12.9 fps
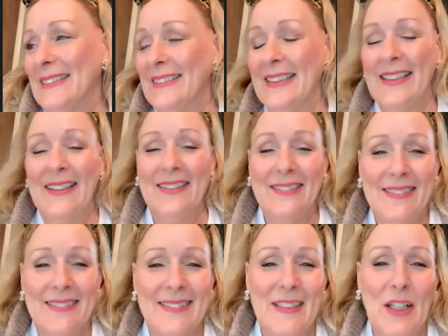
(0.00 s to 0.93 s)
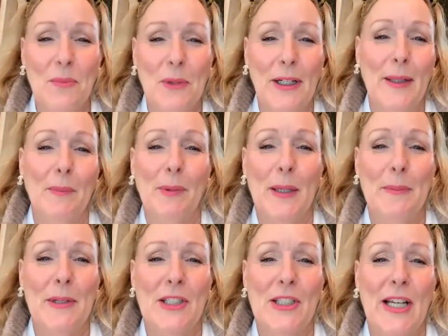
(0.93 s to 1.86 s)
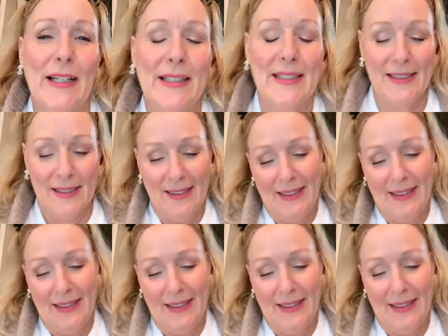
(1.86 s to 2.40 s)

no more unemployment checks.